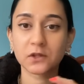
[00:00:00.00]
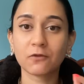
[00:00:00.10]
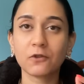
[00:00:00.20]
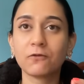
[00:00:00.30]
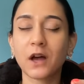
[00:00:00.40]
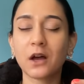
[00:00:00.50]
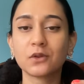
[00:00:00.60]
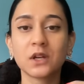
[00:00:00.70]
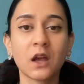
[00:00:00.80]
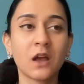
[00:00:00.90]
So if you
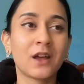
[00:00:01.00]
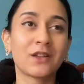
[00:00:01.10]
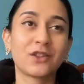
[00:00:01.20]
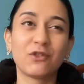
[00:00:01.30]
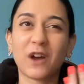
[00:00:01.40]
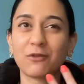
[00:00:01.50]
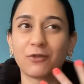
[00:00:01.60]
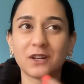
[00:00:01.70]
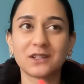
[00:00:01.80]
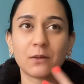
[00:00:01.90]
found that you've had
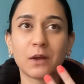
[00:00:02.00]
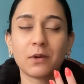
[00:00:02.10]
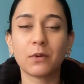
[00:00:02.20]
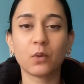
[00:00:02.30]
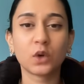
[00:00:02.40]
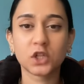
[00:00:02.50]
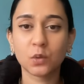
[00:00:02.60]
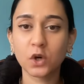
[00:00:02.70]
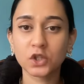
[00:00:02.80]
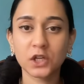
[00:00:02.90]
friends that may be a bit wishy
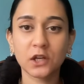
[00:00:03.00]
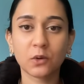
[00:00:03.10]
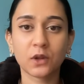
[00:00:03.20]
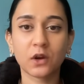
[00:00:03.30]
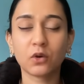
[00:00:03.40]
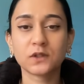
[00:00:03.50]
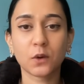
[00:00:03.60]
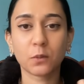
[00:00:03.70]
washy or they're not so